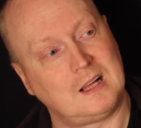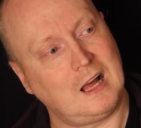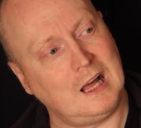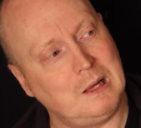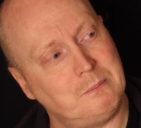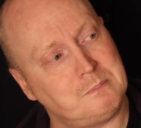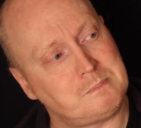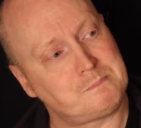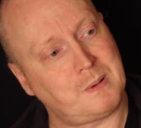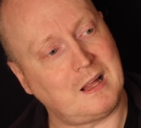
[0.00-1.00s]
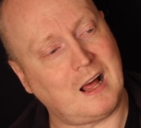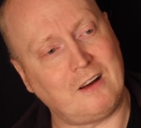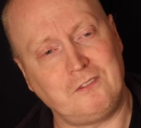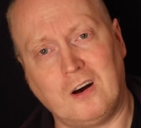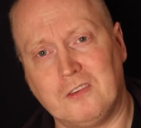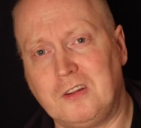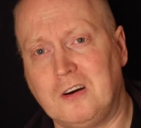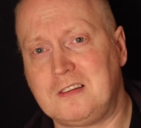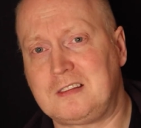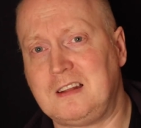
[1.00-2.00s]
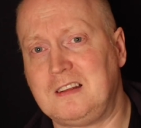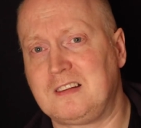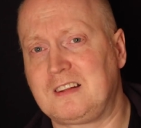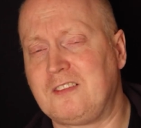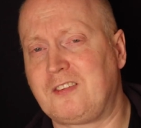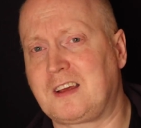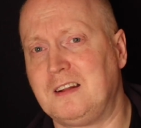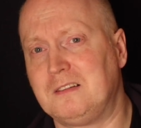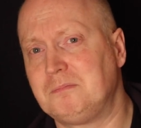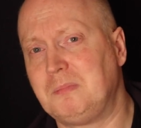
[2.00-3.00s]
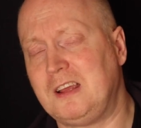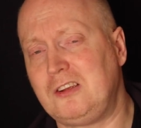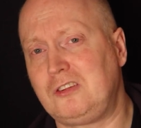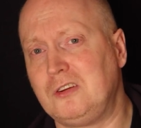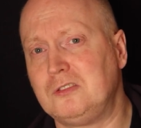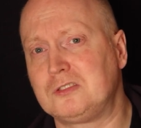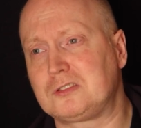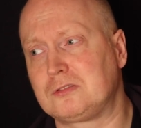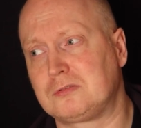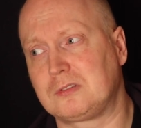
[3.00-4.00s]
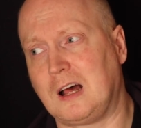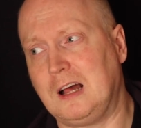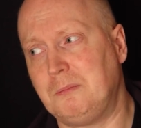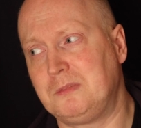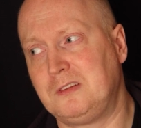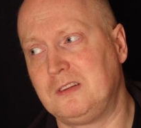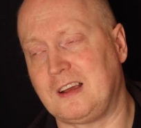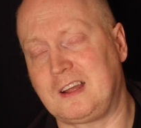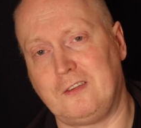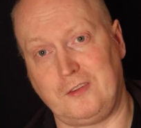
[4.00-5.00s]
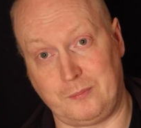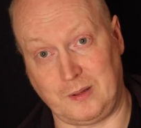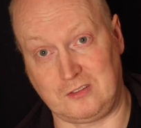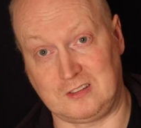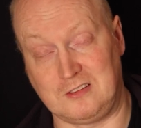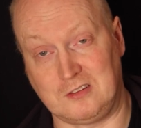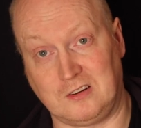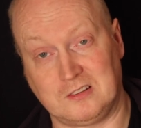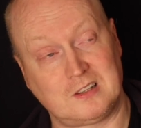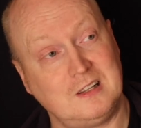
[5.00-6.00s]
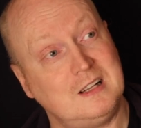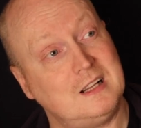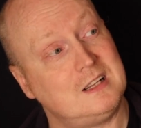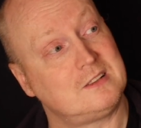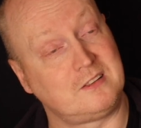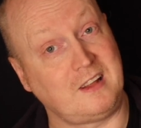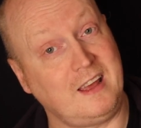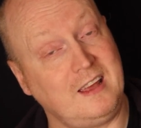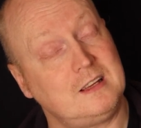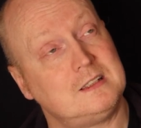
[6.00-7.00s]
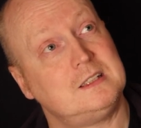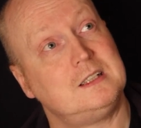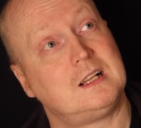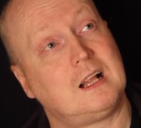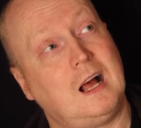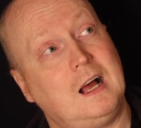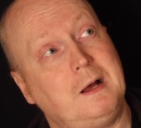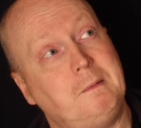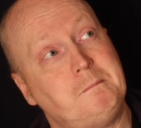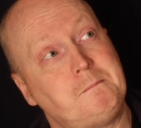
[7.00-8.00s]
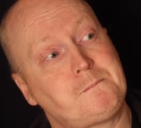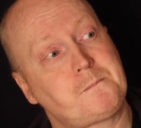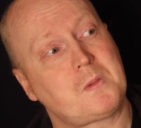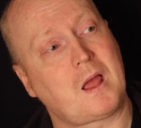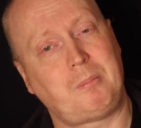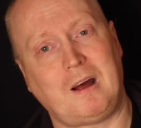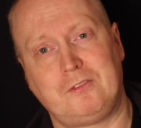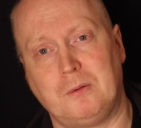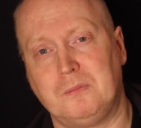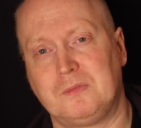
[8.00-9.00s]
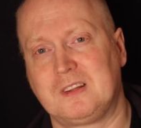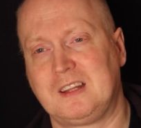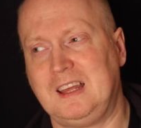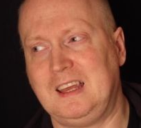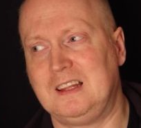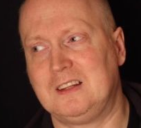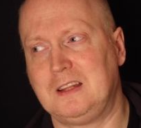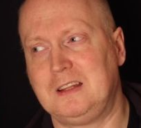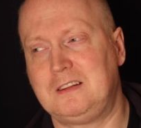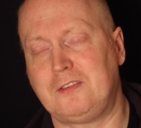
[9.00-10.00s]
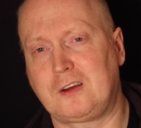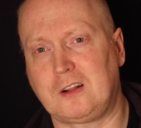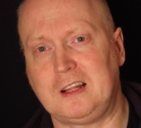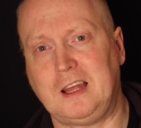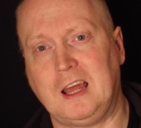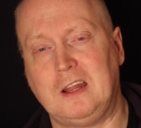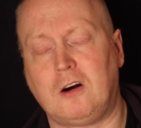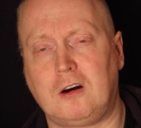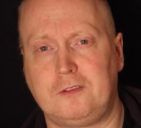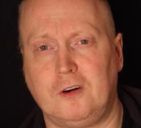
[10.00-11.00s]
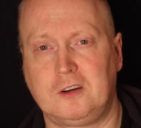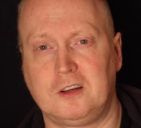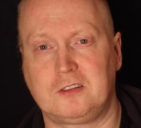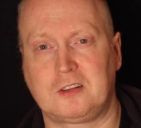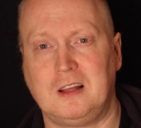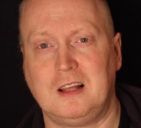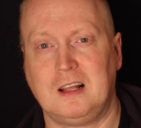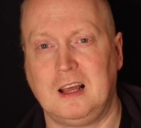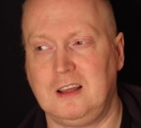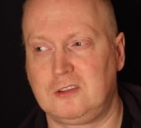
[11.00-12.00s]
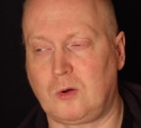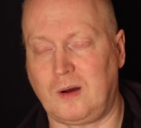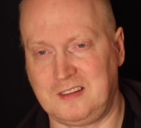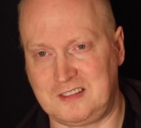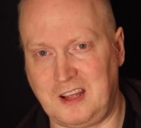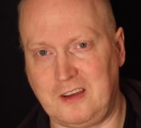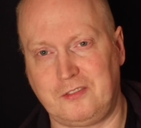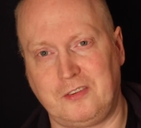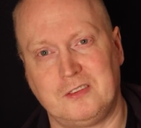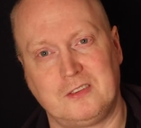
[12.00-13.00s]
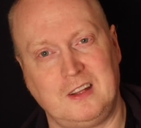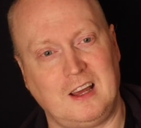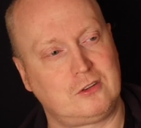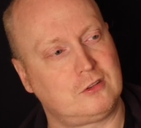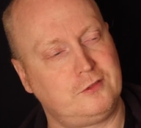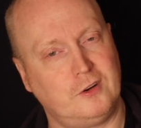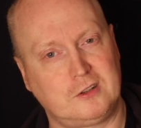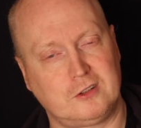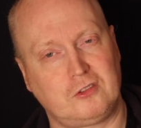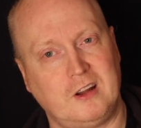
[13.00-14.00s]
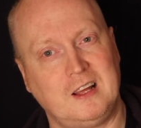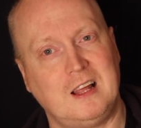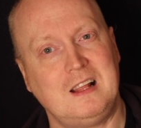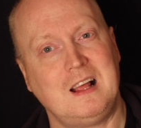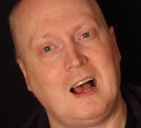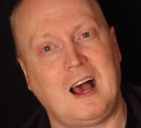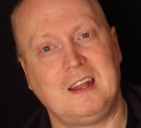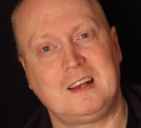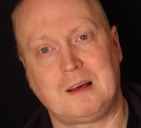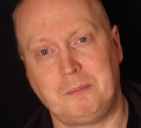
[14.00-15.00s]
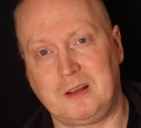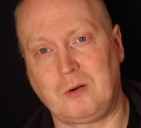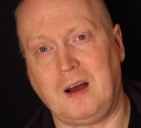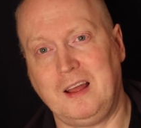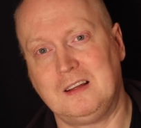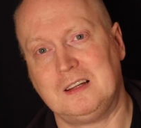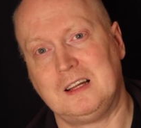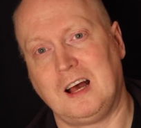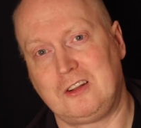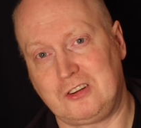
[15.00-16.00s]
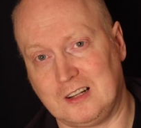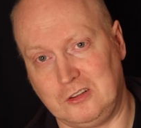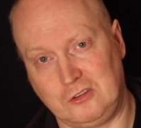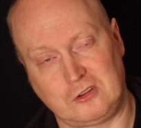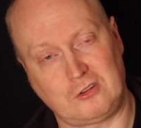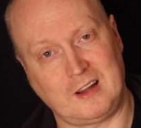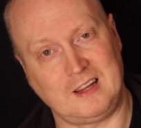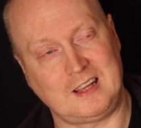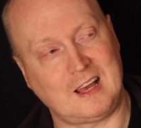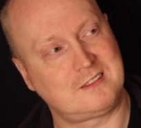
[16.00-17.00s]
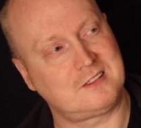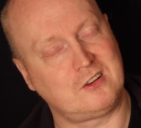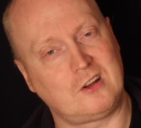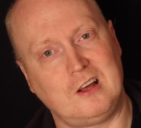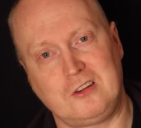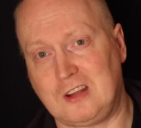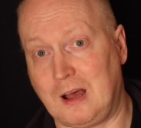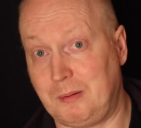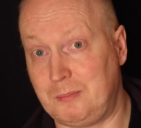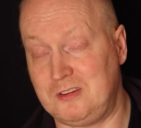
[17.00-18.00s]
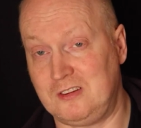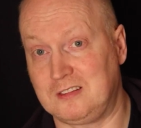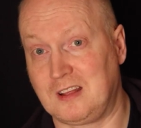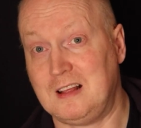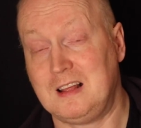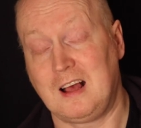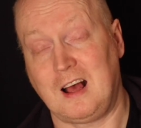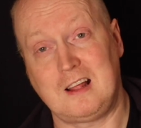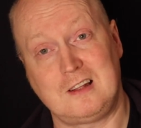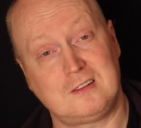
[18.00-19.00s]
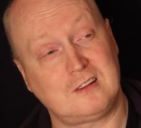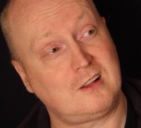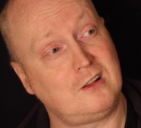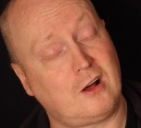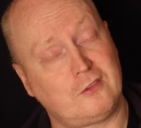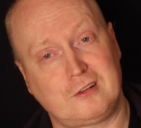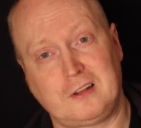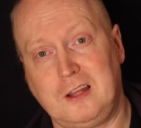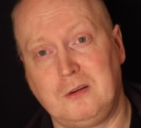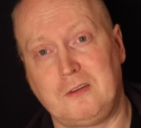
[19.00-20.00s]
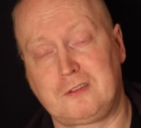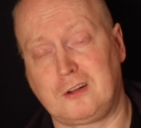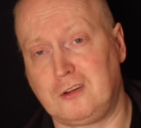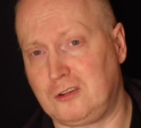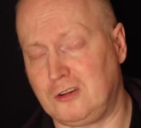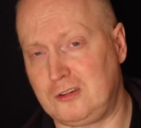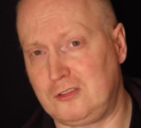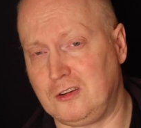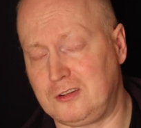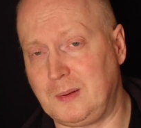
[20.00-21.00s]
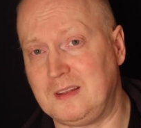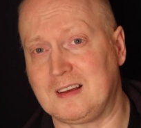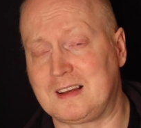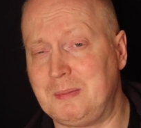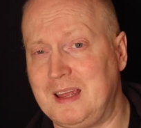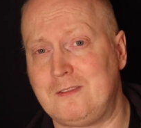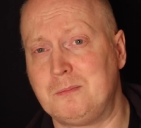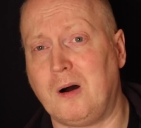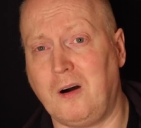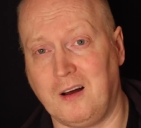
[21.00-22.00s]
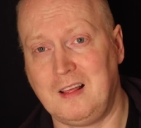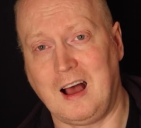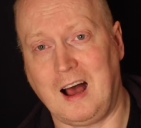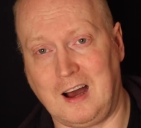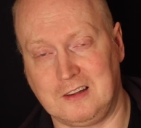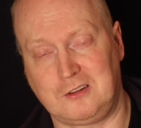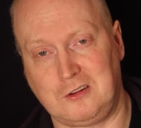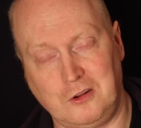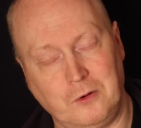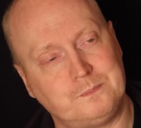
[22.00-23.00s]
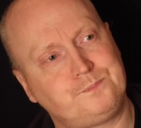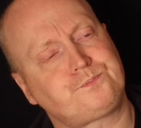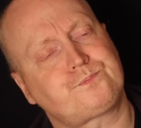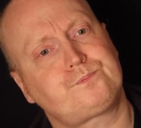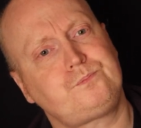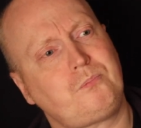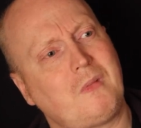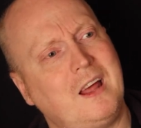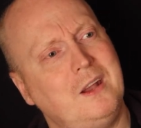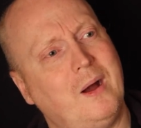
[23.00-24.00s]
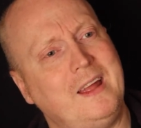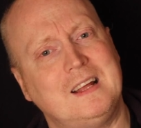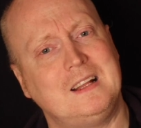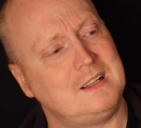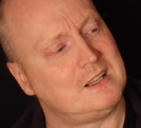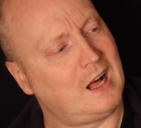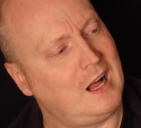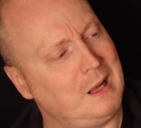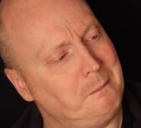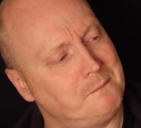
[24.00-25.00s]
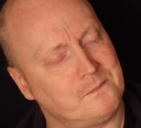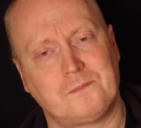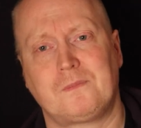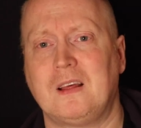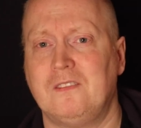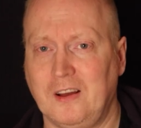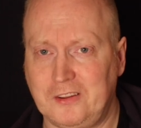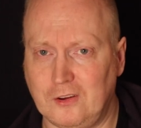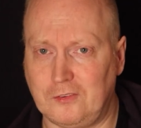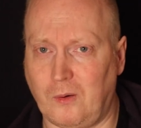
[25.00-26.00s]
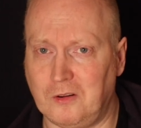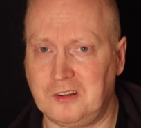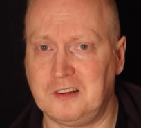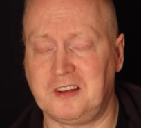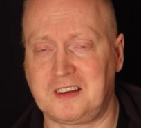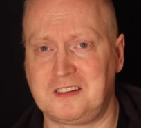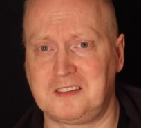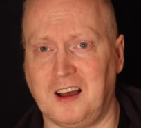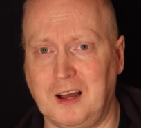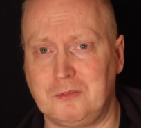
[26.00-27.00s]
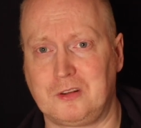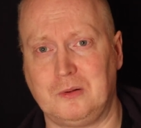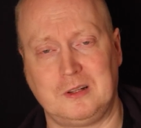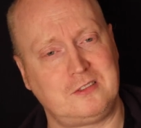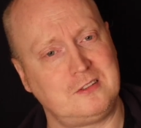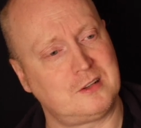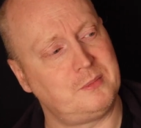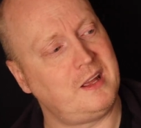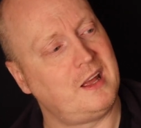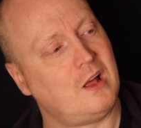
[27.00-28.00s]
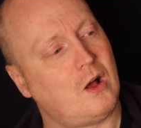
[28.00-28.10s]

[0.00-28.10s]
But I've not noticed any significant issues taking a few pictures indoors today. Apart from the difficulty in autofocus, it's quite stiff, the actual focus ring, and it can be quite a challenge to try and get sharp images. And obviously with slow shutter speeds, that can be even more harder to do. Anyway, thank you for watching and taking the time to listen to me